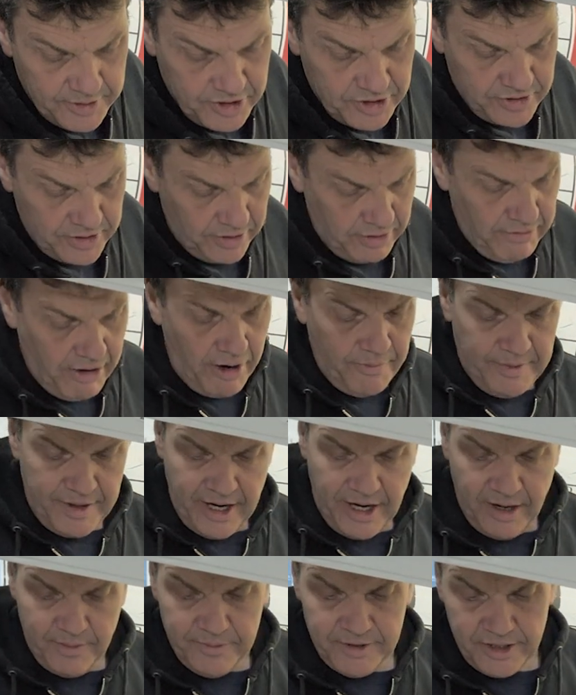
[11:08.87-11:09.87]
just got to open it
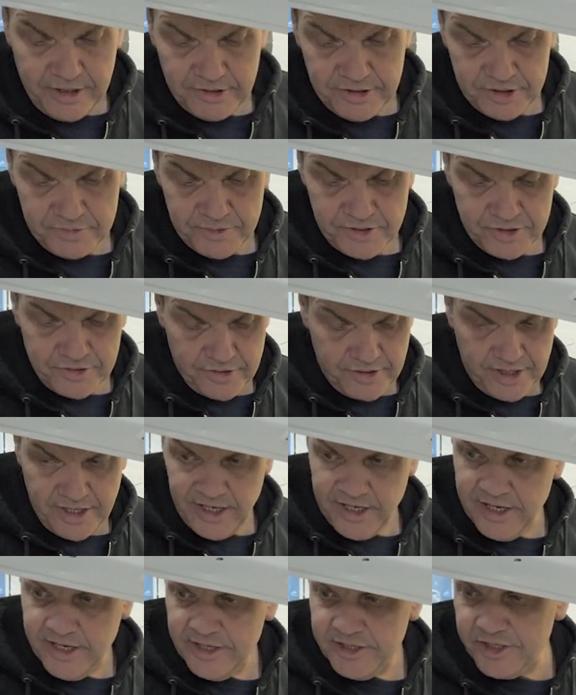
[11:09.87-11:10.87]
up with the Christmas tree,
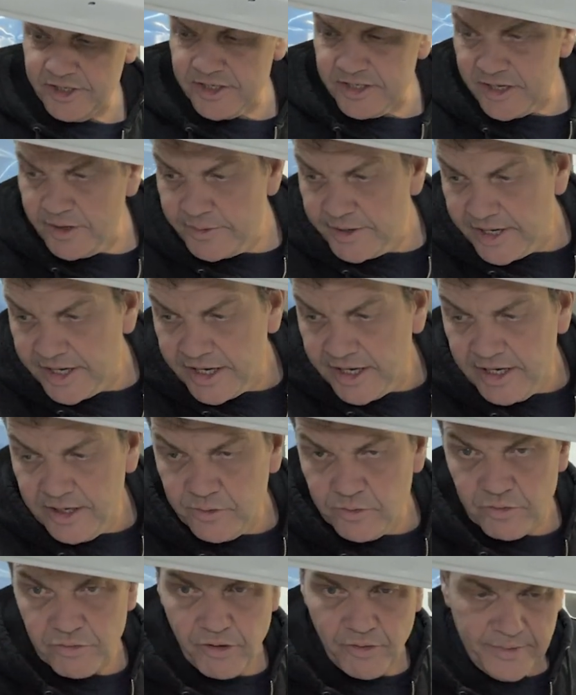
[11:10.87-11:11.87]
just so we can get a
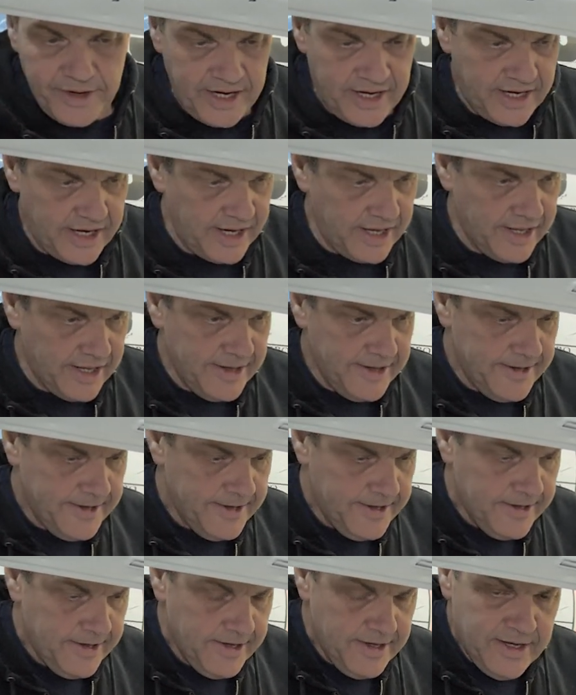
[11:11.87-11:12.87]
little grommet in there.
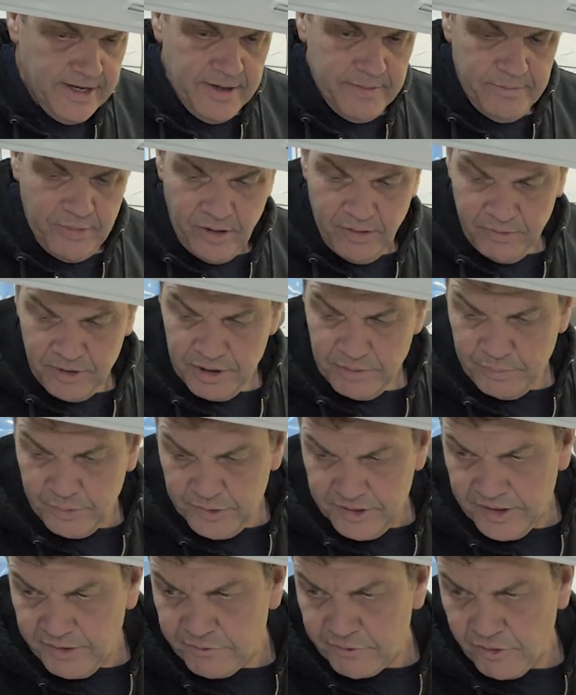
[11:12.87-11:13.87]
But I'm going to
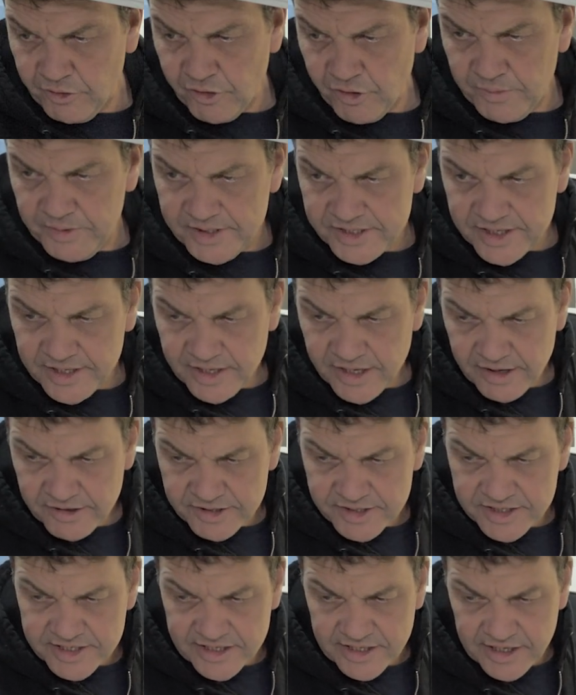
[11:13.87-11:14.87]
put different grommets in there.
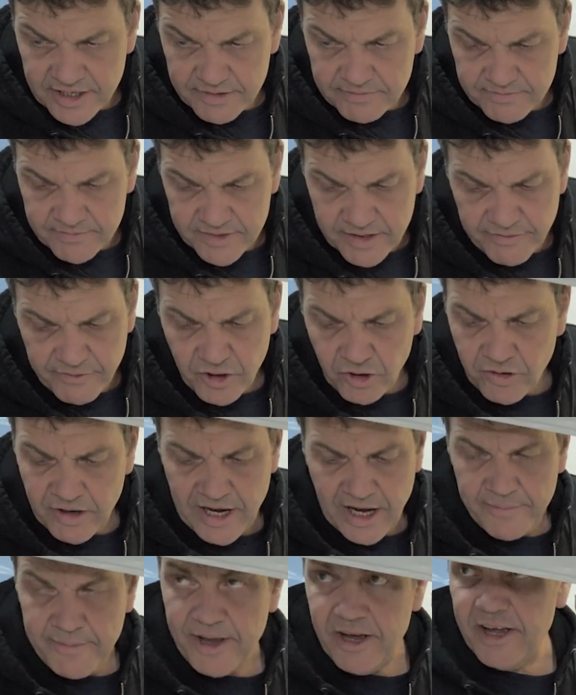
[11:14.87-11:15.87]
It's just only, it's got to
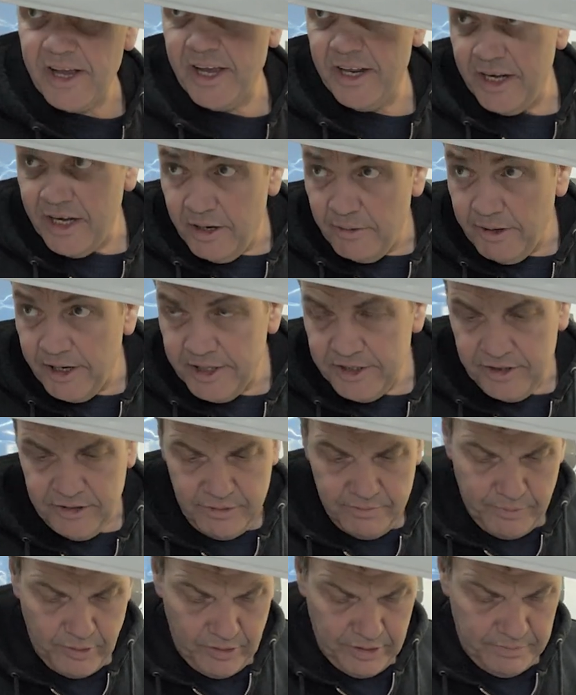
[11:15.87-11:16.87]
come out again anyway to do
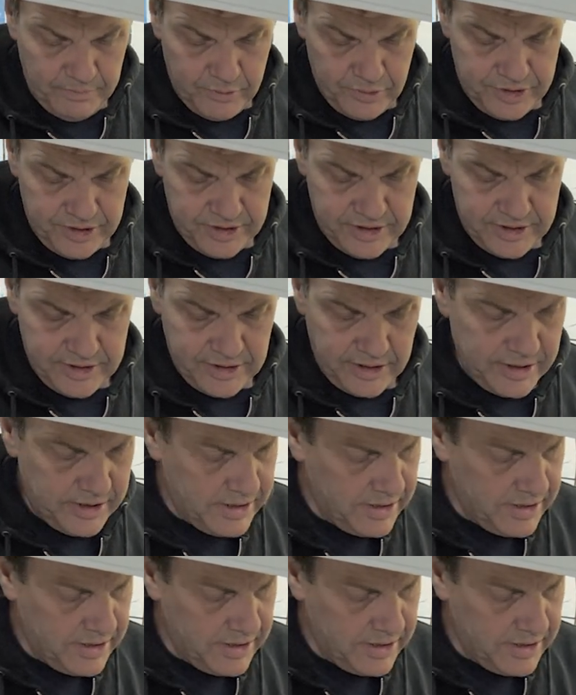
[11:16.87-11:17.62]
the poly bushes. So.